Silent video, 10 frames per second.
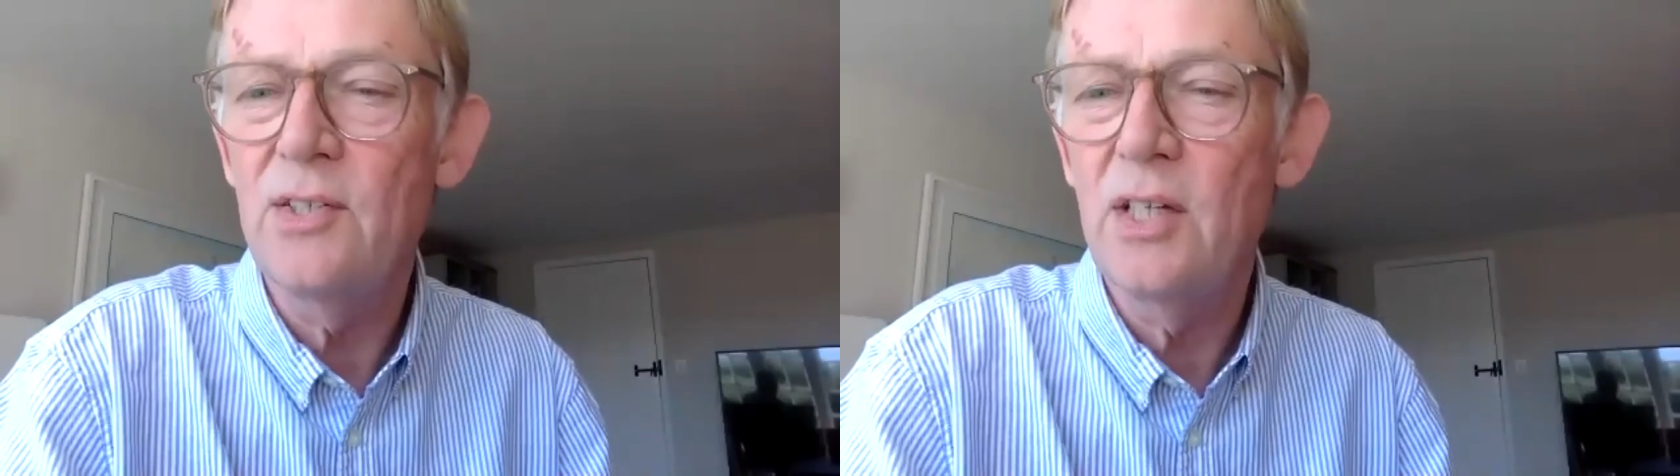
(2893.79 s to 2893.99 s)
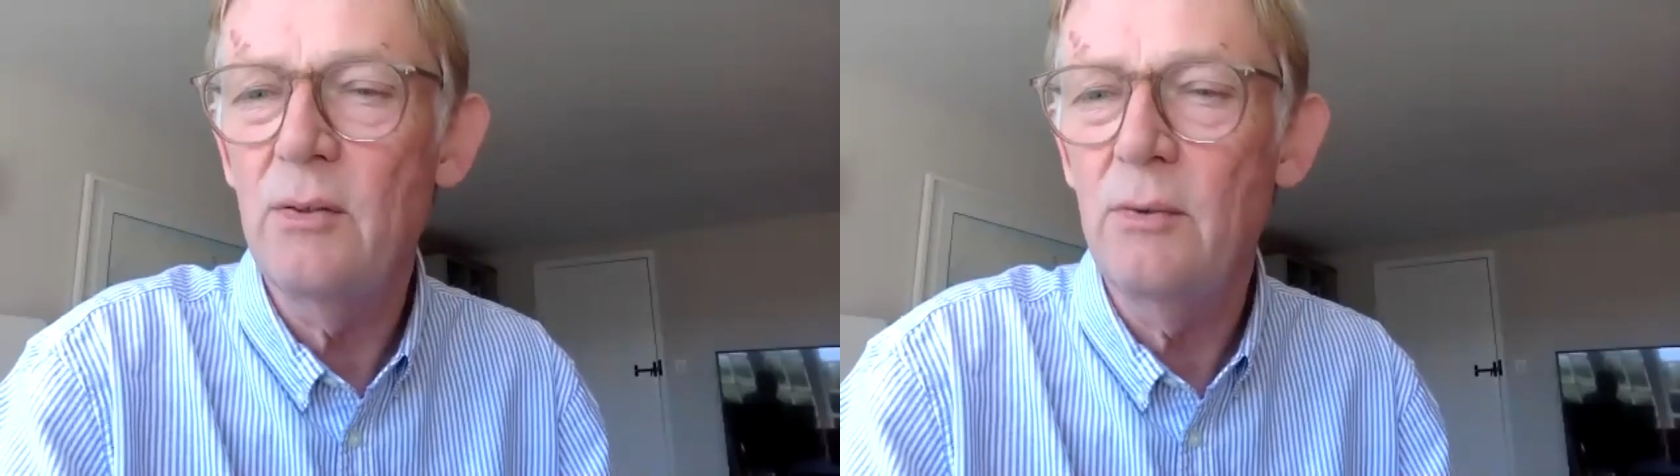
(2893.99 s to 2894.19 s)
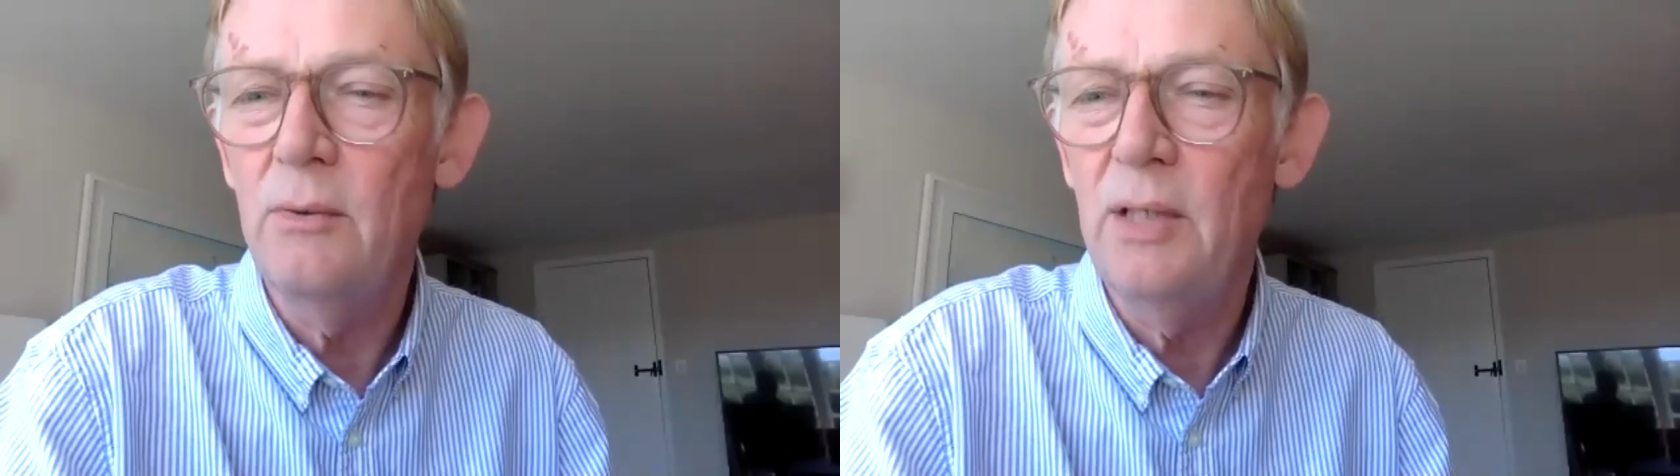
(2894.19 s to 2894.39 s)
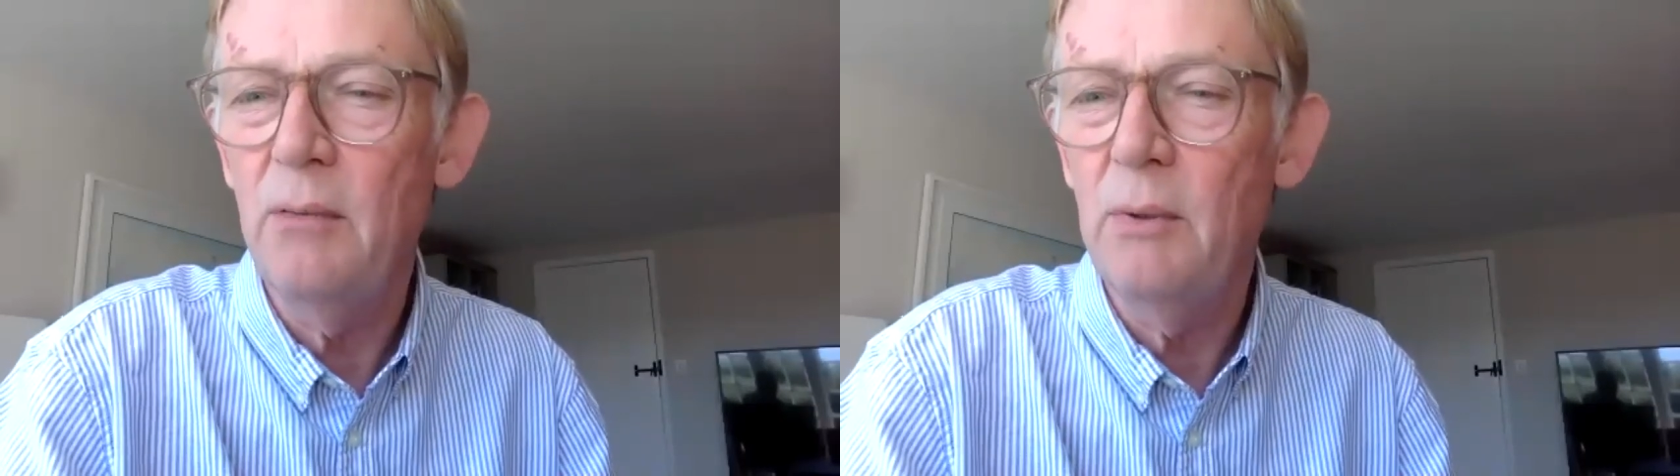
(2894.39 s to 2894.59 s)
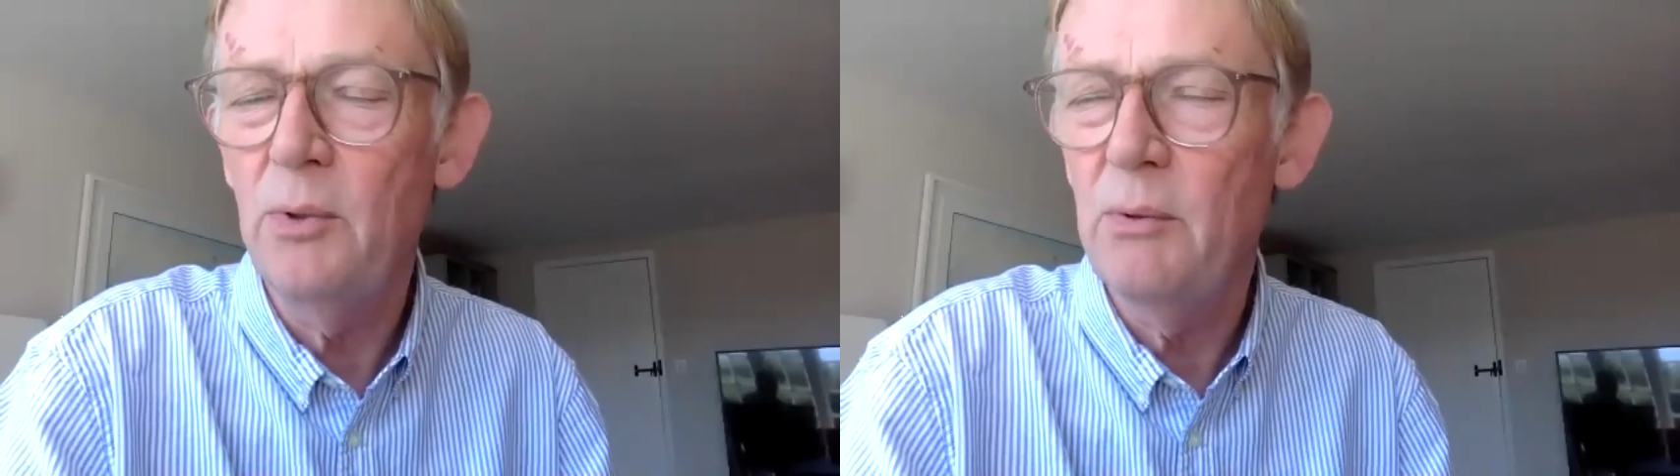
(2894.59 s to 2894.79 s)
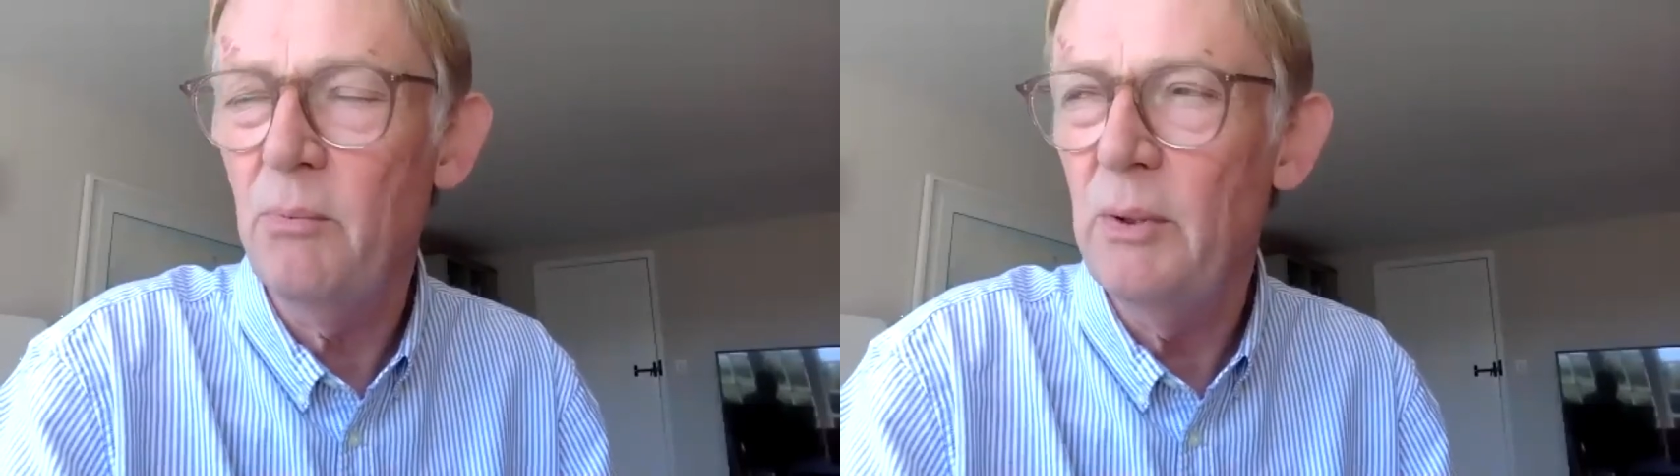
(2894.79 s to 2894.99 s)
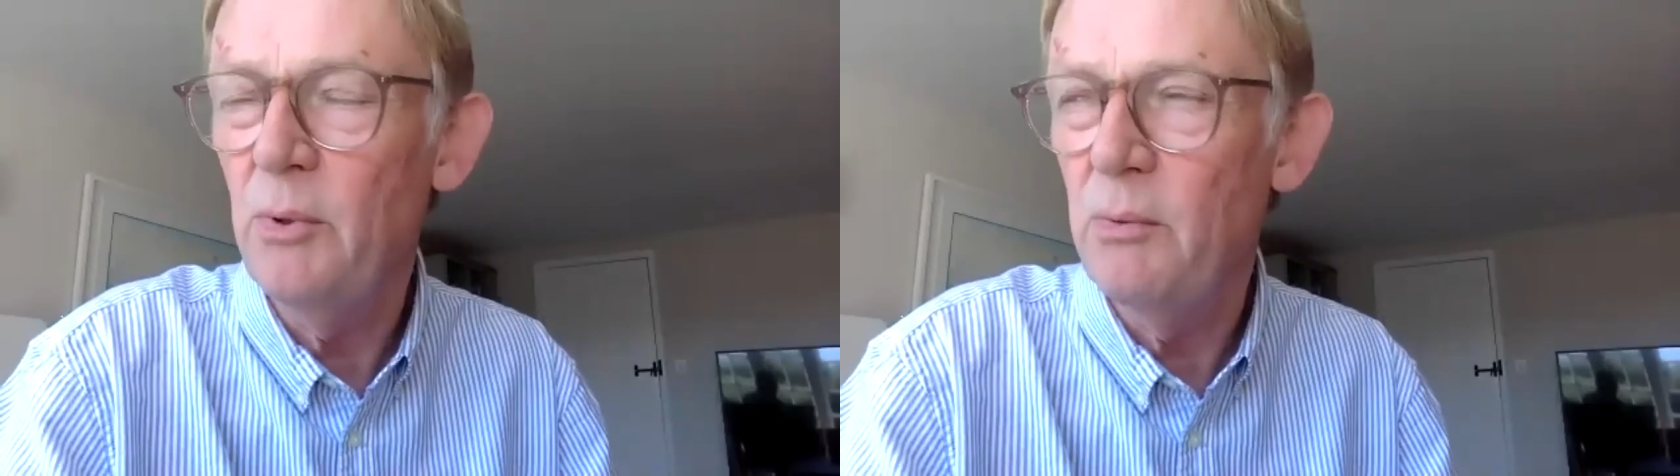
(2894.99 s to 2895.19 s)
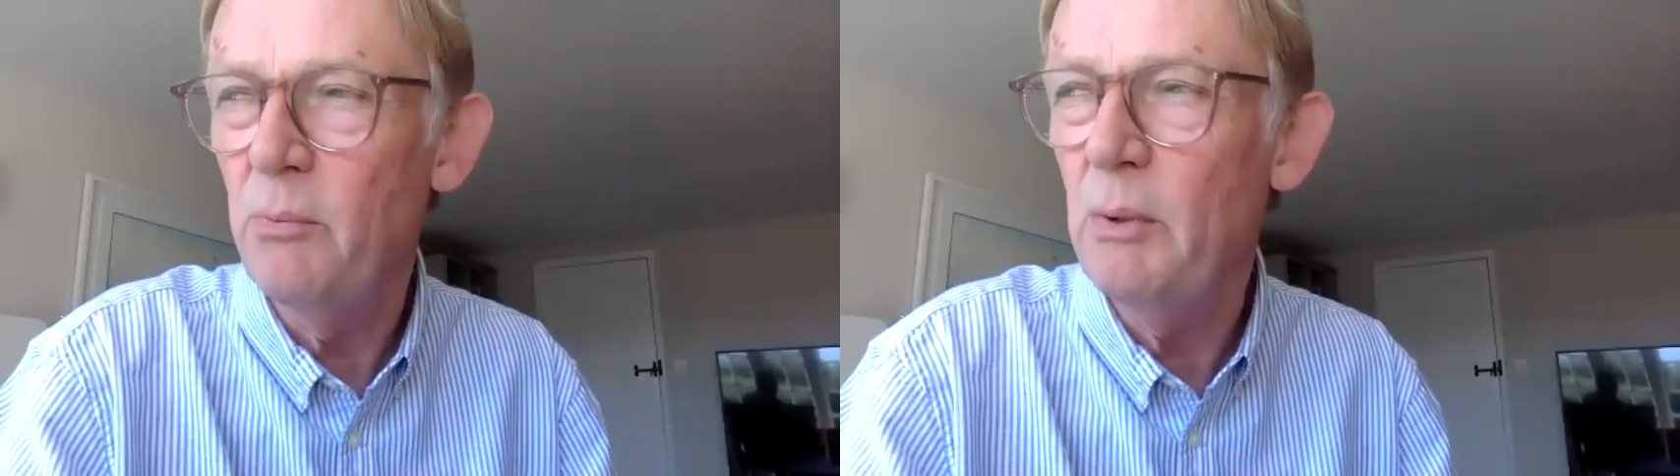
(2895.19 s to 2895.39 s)
So we want
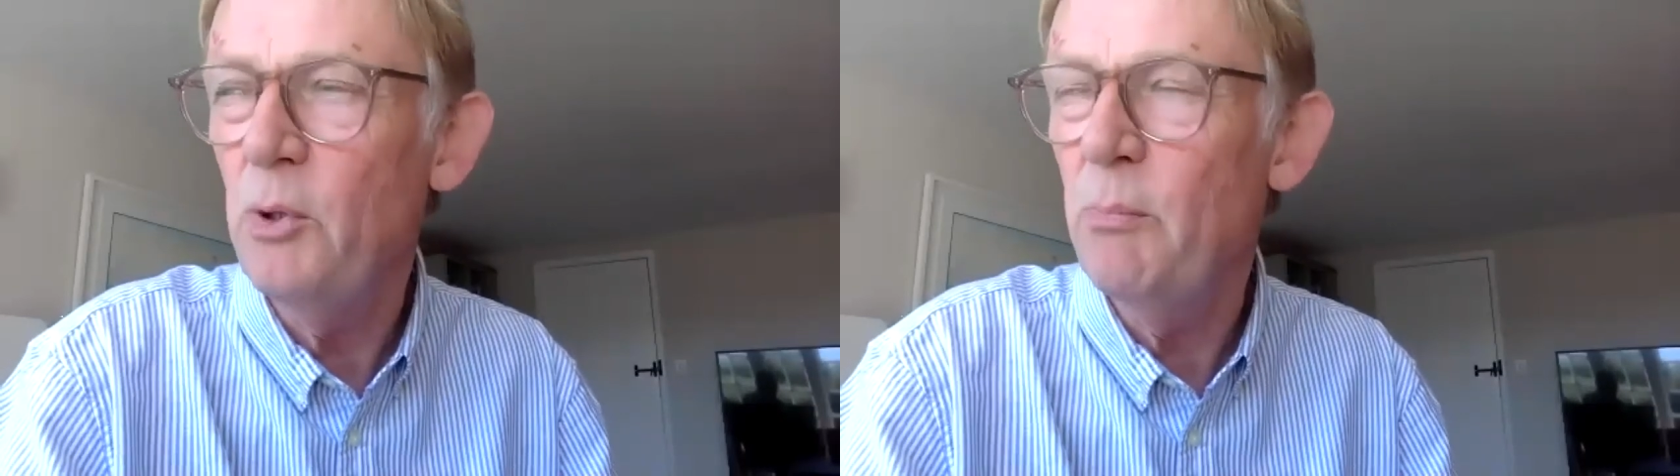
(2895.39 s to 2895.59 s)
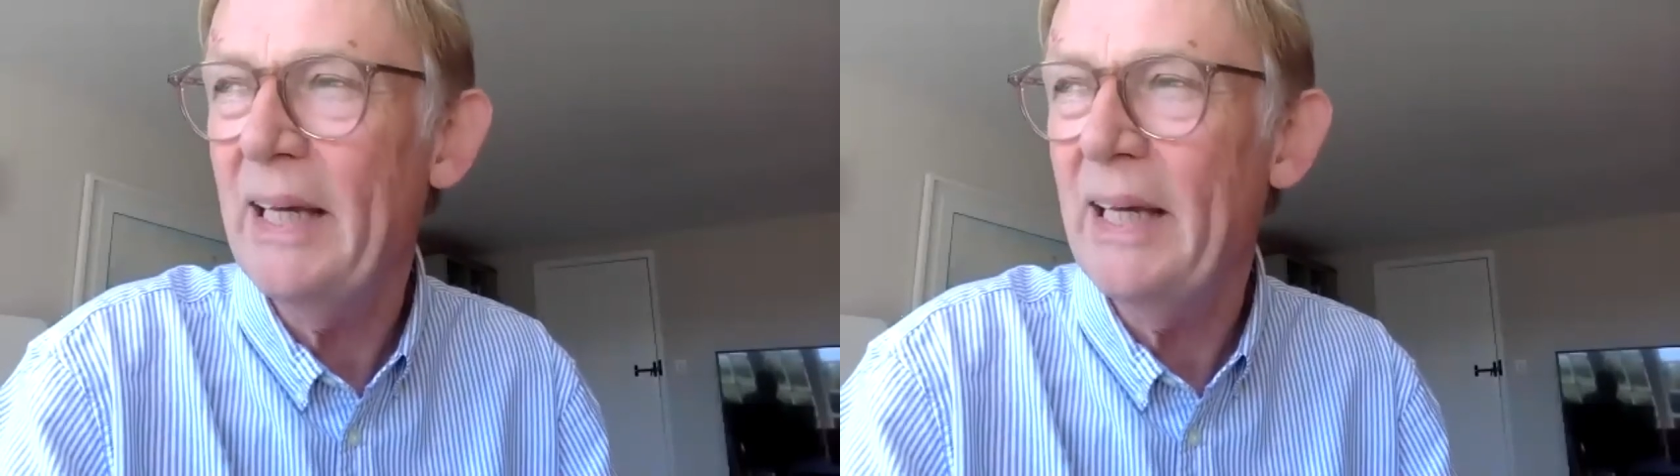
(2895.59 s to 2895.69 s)
to